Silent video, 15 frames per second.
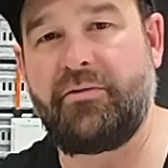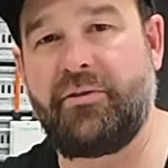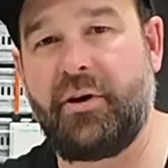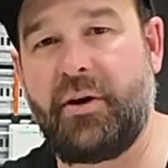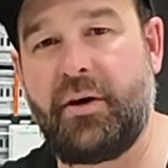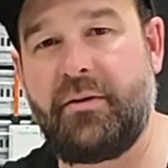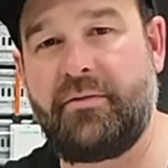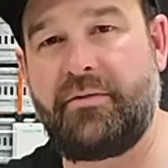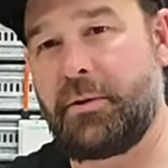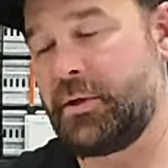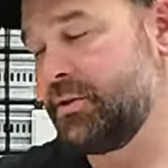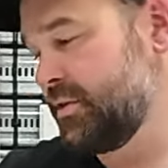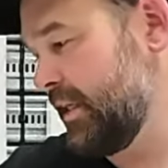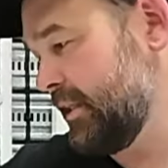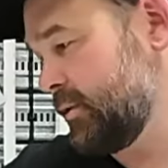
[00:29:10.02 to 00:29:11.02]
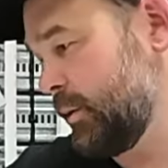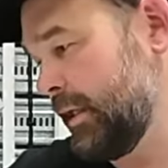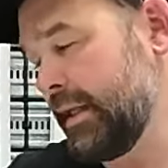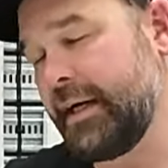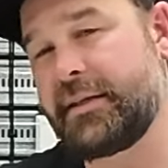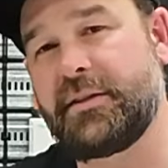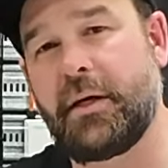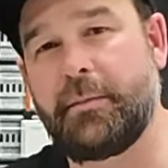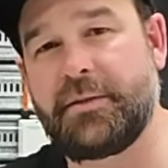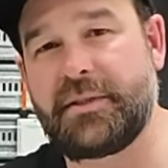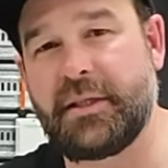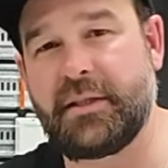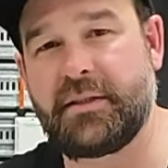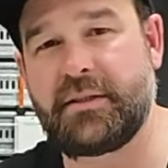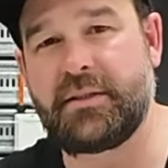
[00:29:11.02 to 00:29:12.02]
5 because that's where
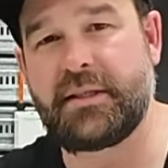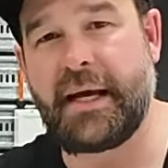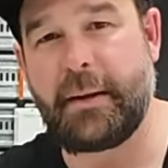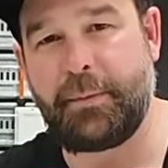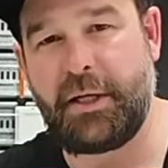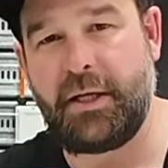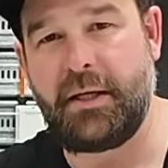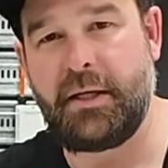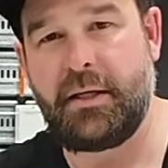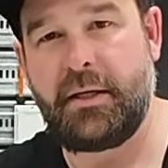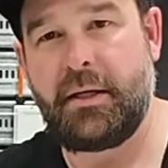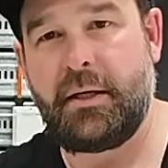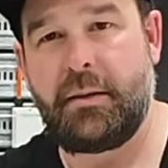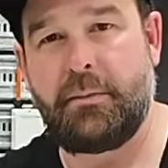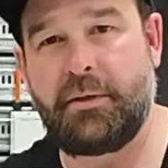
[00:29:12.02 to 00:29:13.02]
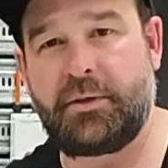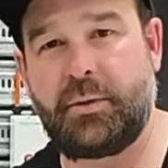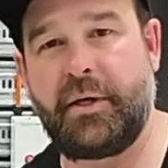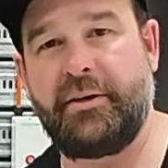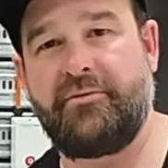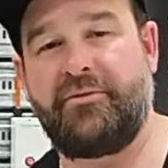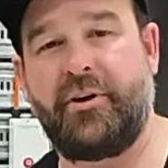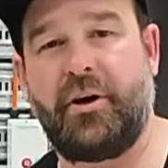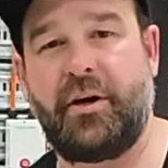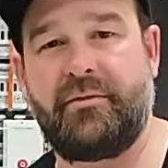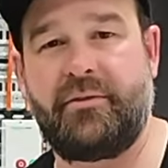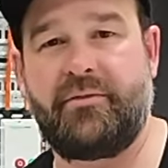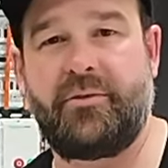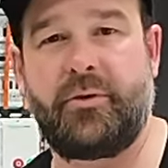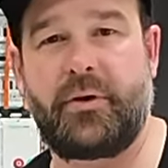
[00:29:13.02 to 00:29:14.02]
lactobacillus is happy, between
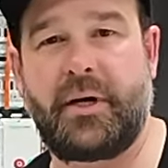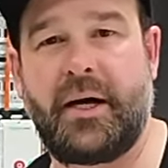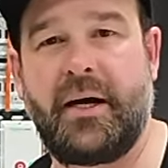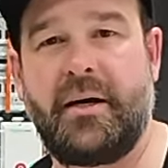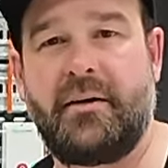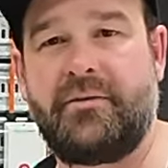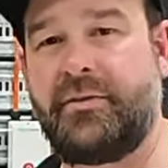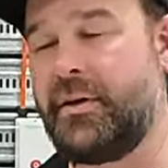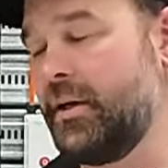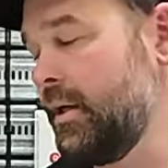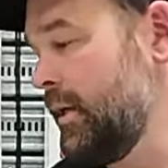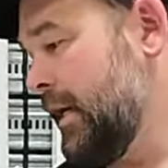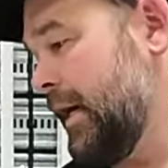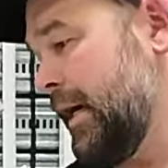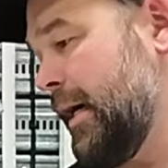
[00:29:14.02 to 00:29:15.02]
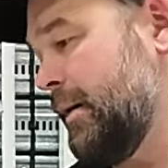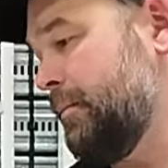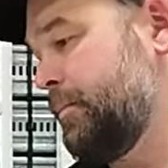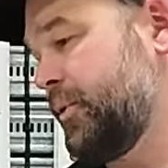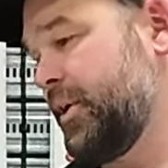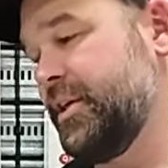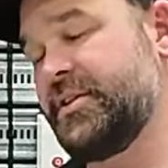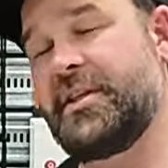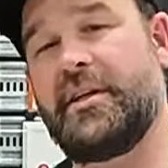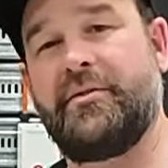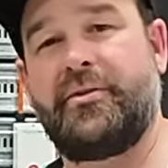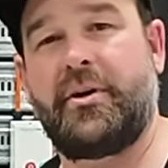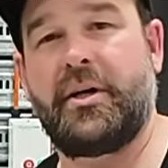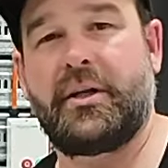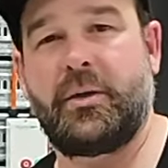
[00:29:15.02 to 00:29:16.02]
5 and 4.5.
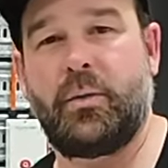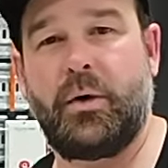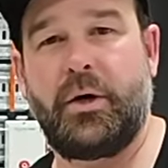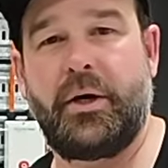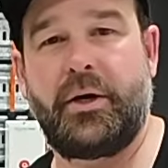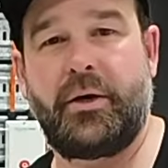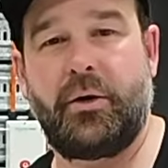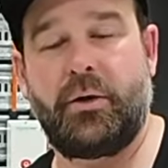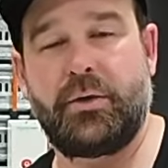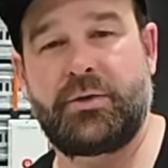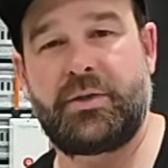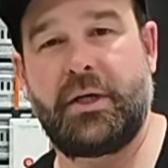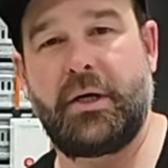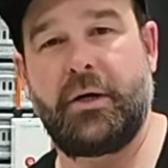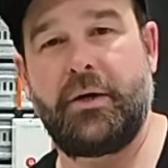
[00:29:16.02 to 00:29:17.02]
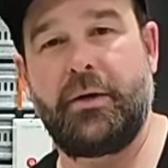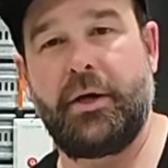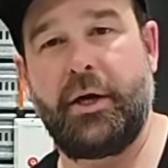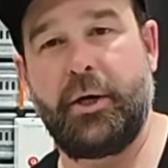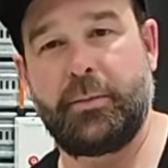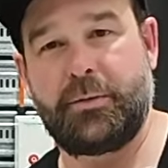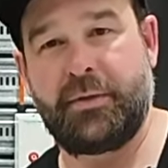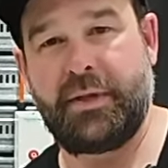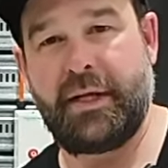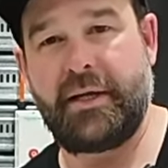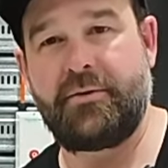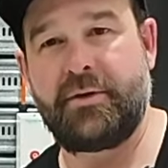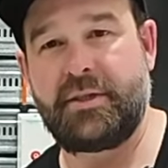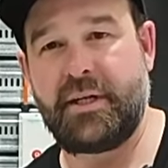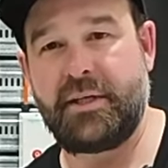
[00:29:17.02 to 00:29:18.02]
Pre-acidifying the wort also helps with
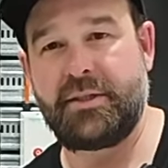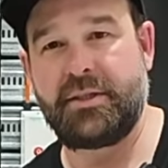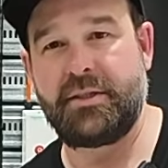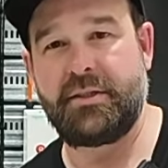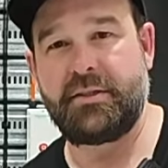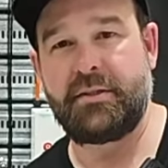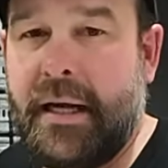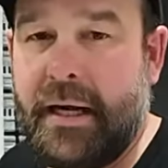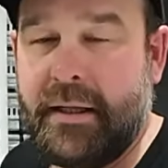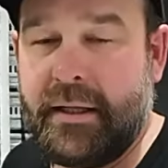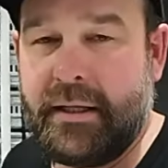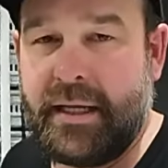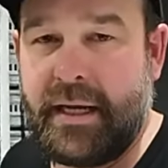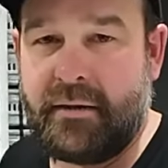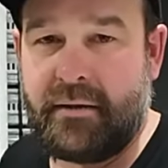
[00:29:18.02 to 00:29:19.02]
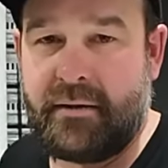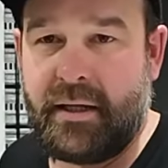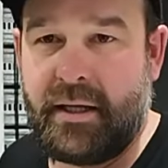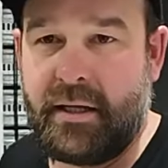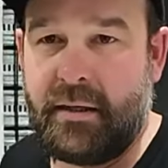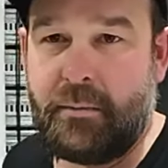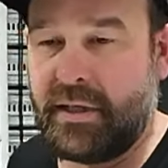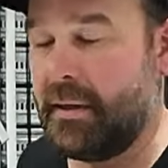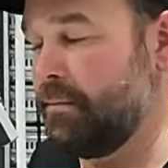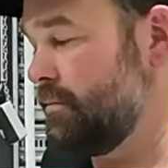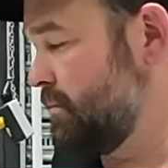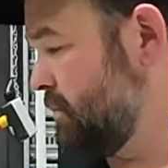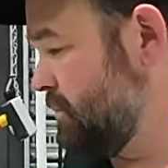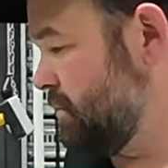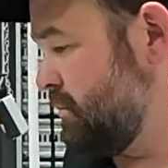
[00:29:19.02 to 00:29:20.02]
head retention. And then the other thing,
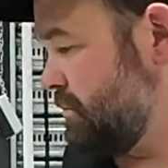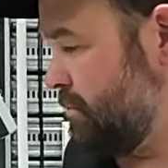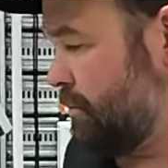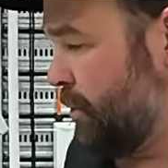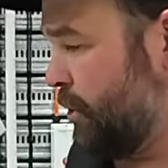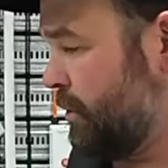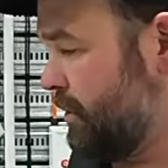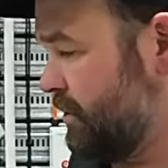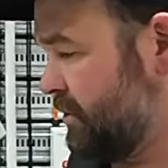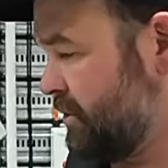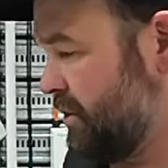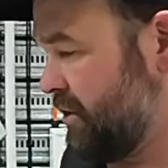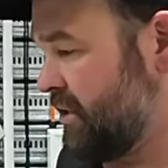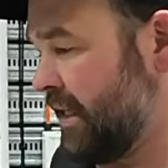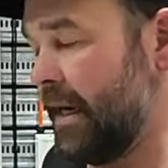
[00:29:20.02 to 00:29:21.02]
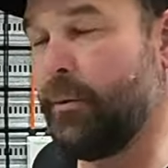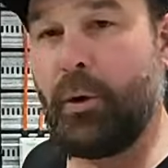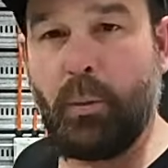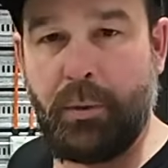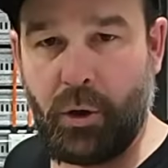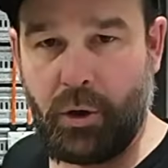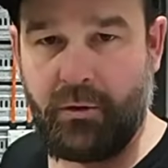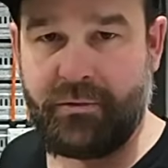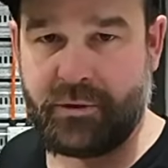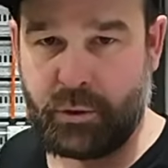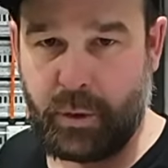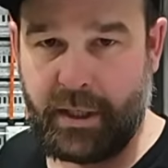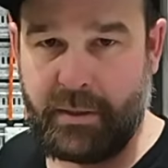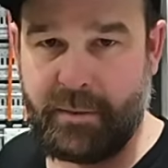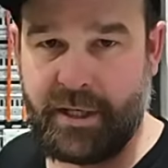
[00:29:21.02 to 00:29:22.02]
some brewers just say we'll boil for
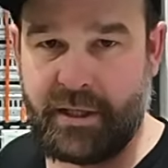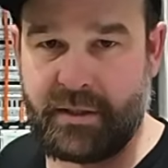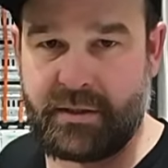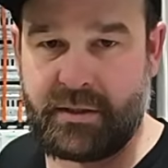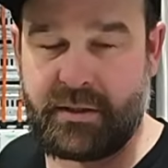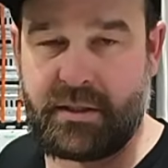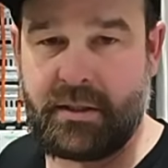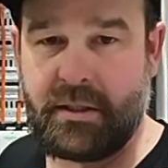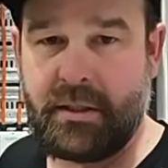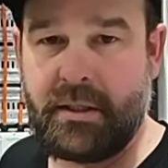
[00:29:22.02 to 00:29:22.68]
20 minutes.